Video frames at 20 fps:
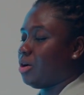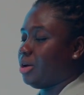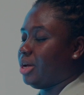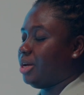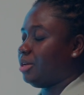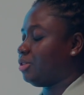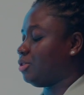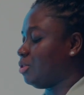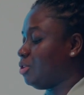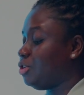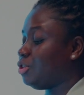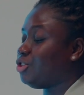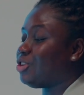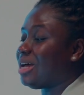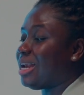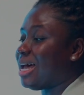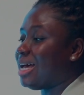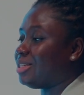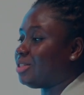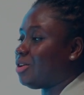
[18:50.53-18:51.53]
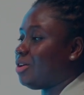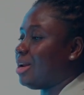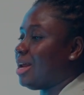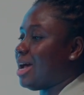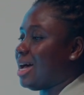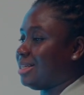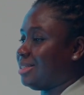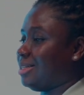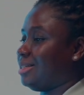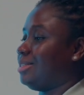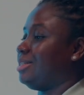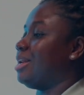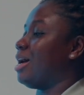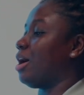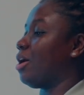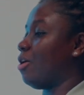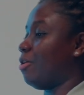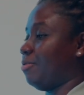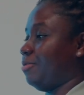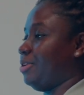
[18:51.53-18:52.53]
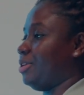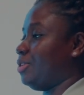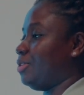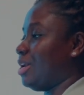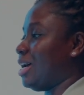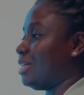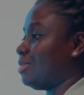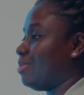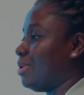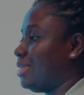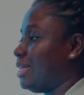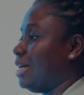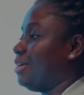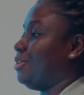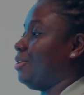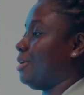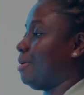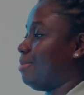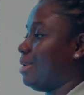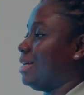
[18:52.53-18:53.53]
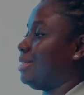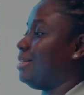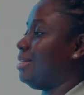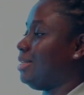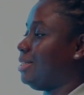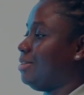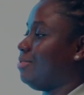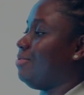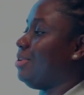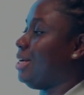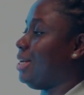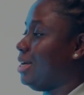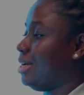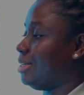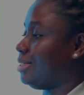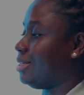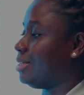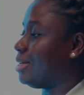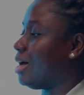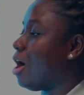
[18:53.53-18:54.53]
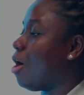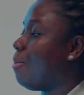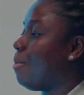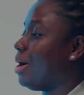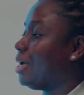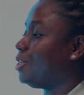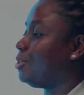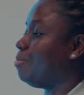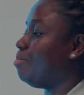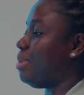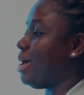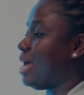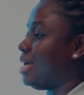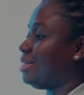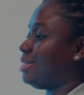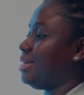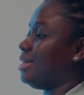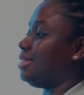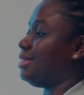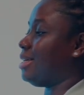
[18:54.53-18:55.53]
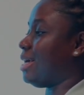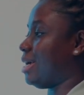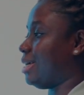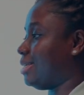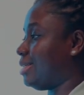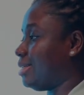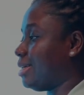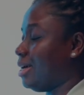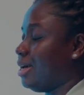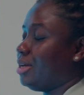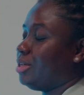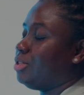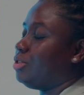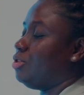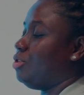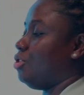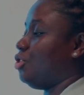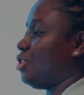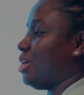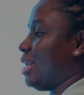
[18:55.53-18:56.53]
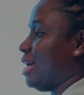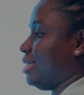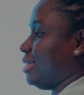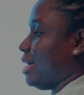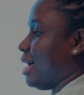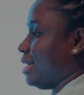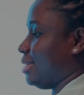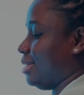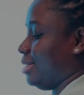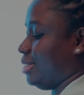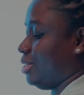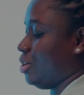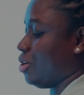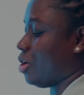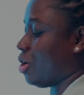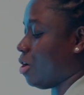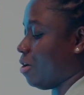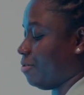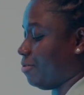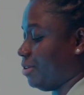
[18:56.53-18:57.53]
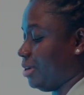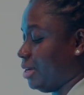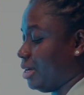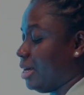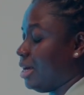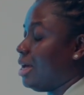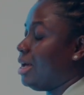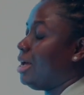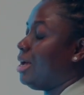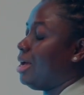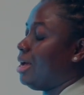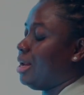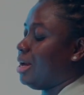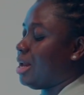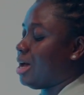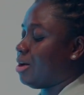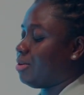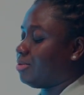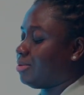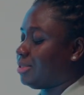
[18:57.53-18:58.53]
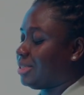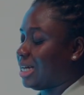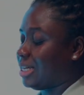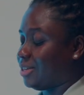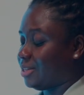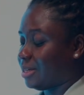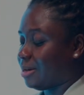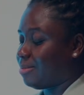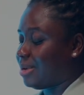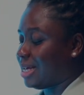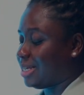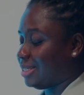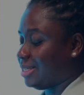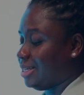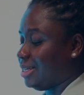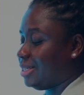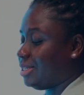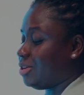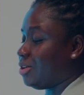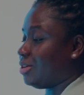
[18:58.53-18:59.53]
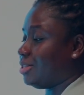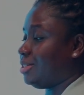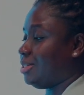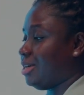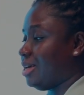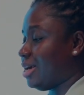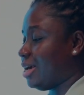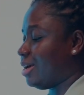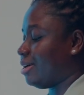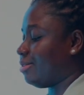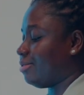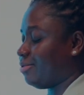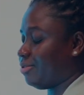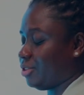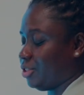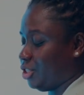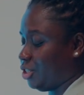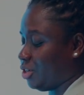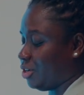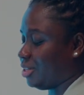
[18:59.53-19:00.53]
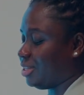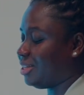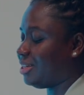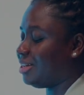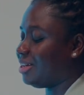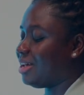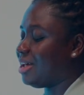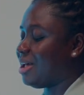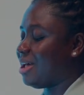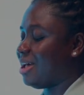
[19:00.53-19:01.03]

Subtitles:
it to neutralize all the acids in our coffee. So that's what titratable acidity means. It's how much base it takes to neutralize the acids in your coffee. Now, titratable acidity, or TA in short,